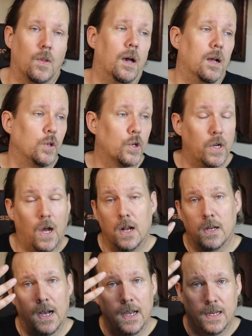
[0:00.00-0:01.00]
Look at
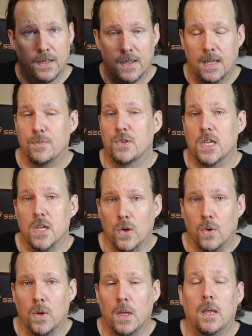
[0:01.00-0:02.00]
Hawkeye in the
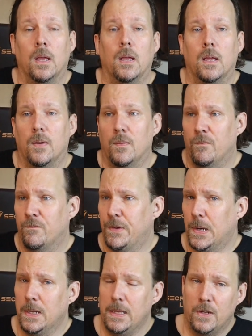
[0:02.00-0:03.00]
MCU.
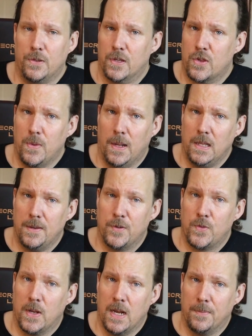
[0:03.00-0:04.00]
Very little sexuality
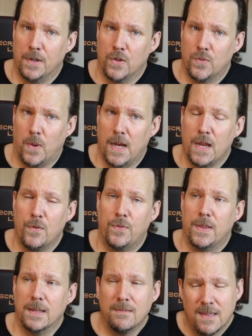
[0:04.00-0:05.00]
between him and his
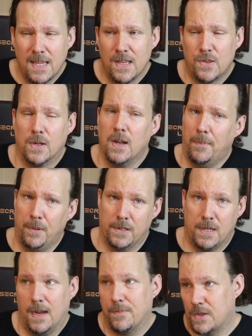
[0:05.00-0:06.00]
wife. They kiss a couple
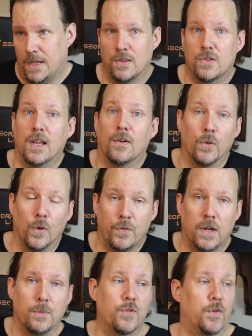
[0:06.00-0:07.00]
of times in several
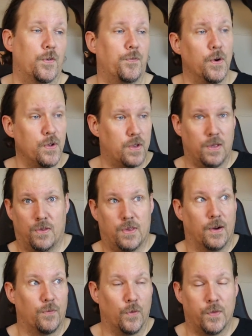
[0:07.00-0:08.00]
films. For the first
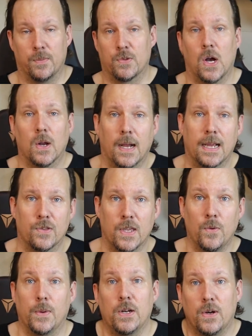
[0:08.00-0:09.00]
several films Hawkeye is
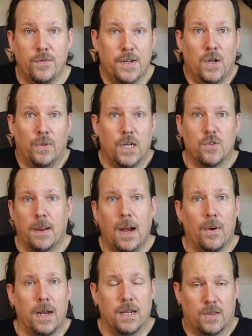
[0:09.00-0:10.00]
in, we don't even know that he's
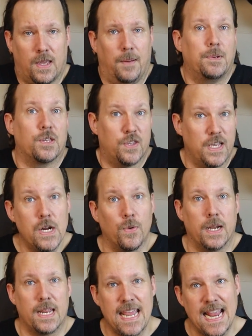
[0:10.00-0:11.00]
married. It's kept a
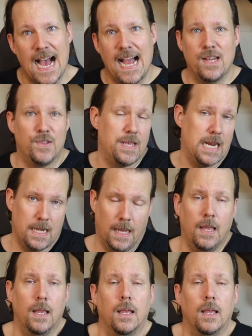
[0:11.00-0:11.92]
secret. He hides it.